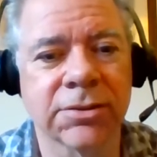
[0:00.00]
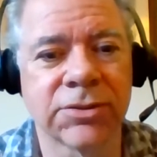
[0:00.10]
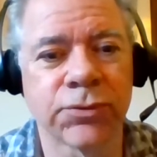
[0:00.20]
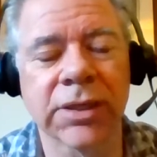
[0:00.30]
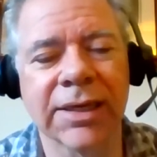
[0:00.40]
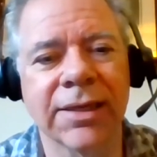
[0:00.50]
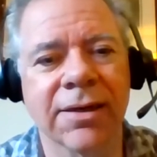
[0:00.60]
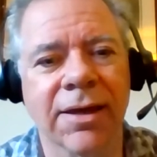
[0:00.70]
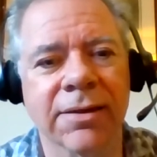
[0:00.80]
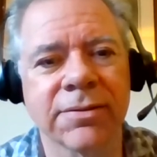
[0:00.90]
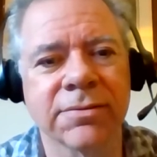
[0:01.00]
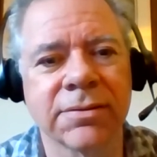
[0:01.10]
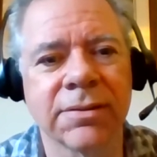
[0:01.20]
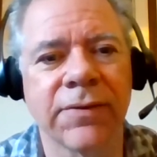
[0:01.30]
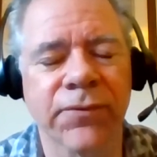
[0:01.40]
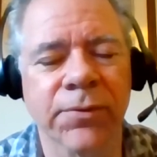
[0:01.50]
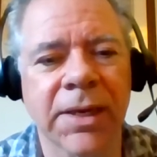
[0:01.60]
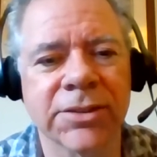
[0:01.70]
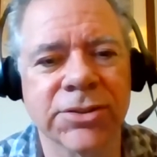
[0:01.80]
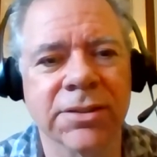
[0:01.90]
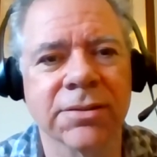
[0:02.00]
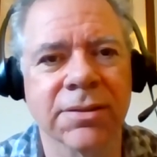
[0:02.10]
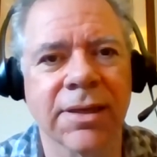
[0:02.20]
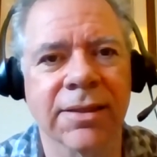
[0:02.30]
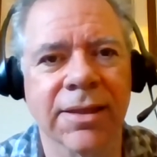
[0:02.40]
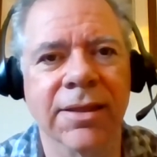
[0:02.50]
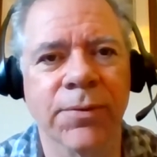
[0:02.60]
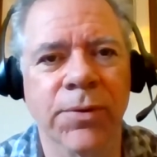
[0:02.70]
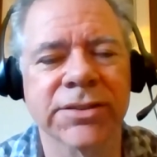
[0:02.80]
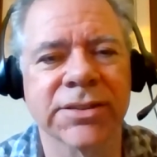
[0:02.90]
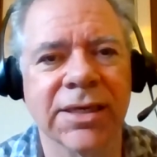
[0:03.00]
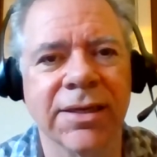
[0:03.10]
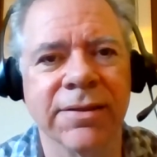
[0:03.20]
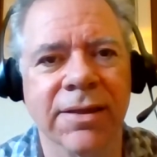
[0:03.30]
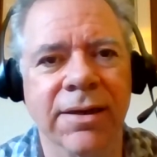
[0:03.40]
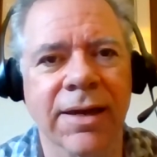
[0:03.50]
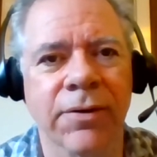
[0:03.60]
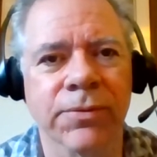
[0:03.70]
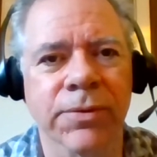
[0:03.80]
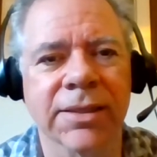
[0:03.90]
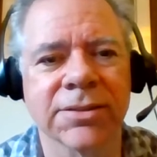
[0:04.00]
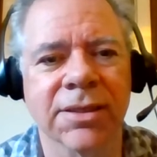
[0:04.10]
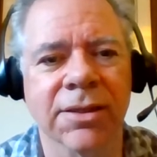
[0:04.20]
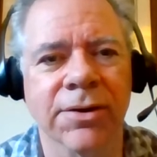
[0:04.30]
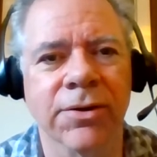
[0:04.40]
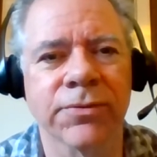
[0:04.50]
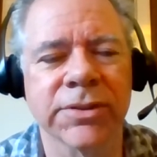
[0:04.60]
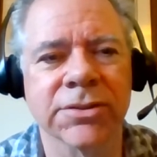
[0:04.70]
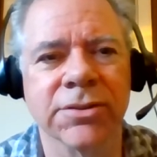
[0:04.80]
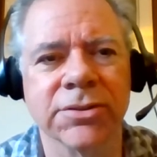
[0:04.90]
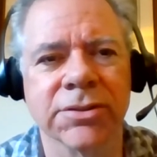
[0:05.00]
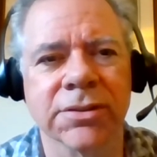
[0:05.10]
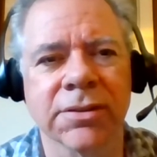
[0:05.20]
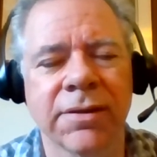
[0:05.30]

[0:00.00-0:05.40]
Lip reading: drill in on information that they want to see, that how it relates to their own research?